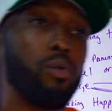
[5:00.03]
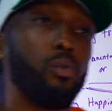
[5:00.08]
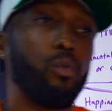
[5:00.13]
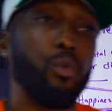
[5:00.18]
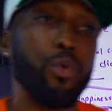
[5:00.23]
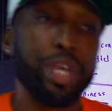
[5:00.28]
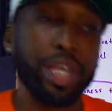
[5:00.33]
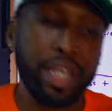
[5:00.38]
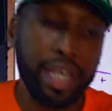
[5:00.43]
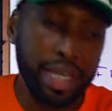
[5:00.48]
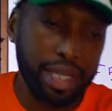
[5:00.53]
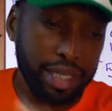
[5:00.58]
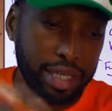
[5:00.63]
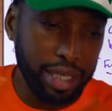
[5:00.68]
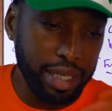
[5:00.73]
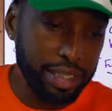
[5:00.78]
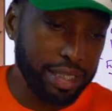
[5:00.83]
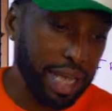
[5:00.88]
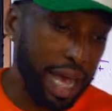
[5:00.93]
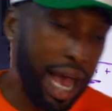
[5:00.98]
we get
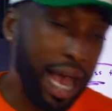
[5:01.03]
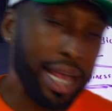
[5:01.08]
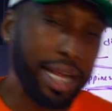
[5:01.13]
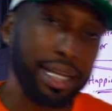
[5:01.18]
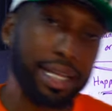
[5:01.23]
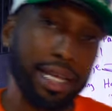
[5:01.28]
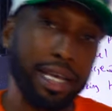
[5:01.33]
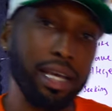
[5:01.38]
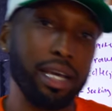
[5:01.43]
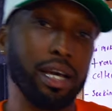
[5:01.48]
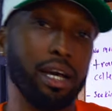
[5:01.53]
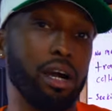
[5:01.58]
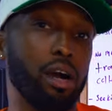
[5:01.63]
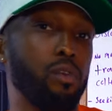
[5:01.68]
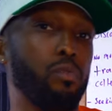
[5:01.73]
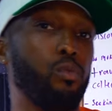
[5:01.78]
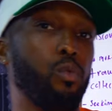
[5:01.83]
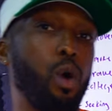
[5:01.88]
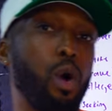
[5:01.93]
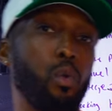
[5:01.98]
this idea
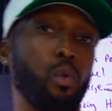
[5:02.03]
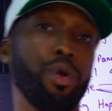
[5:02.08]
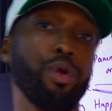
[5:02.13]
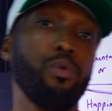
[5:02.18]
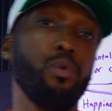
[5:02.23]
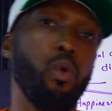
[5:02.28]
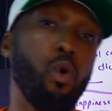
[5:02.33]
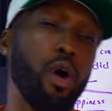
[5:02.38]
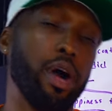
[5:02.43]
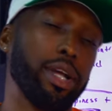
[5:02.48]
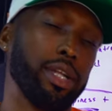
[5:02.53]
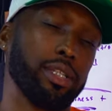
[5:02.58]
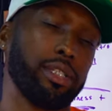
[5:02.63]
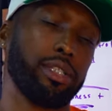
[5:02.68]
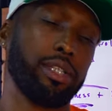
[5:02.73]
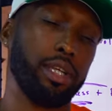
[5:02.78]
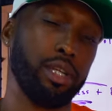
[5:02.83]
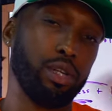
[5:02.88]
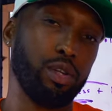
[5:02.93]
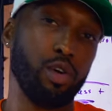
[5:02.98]
of what we want
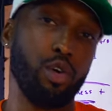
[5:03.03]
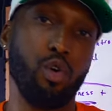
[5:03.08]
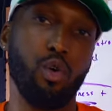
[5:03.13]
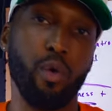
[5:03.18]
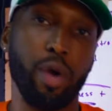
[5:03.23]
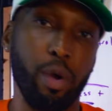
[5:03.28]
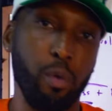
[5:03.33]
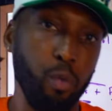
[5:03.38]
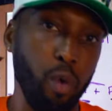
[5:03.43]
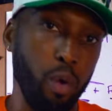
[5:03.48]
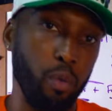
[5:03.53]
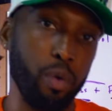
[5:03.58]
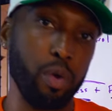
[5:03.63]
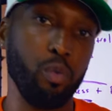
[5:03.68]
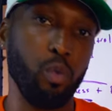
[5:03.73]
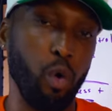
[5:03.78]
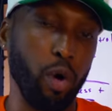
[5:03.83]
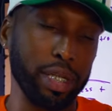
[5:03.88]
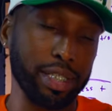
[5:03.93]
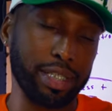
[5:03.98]
to do and what we
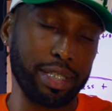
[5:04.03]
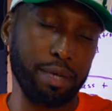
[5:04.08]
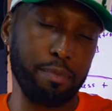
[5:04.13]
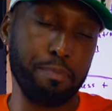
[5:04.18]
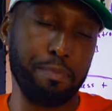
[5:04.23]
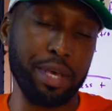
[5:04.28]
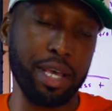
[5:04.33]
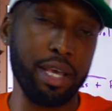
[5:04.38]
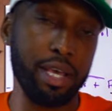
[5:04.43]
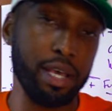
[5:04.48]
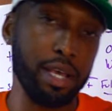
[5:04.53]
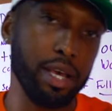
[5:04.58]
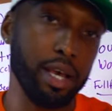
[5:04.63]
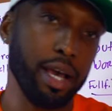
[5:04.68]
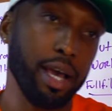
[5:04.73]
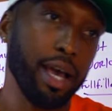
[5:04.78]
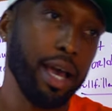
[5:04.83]
want to be,